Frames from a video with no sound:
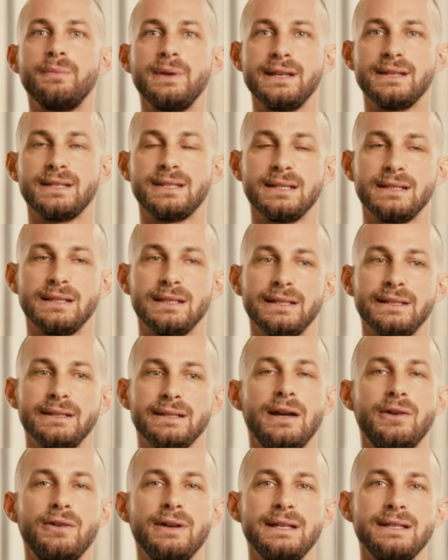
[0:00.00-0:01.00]
basically,
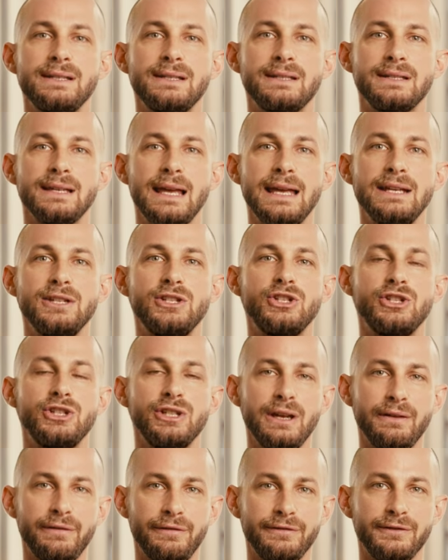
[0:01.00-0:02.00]
there is a
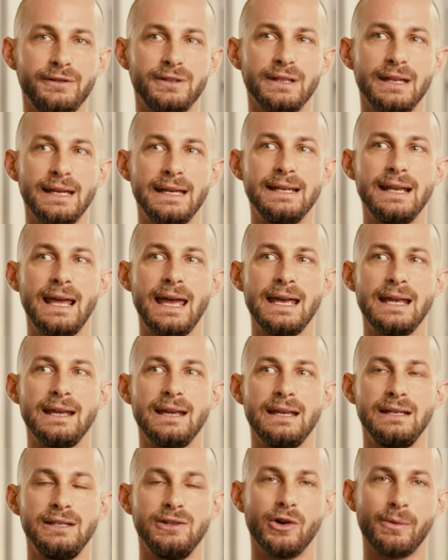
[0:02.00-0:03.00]
shift
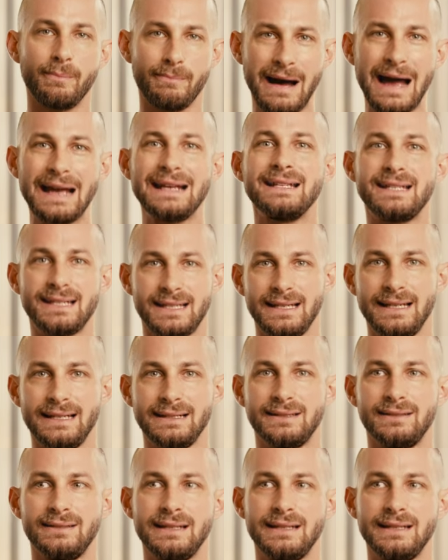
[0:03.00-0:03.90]
in your mindset.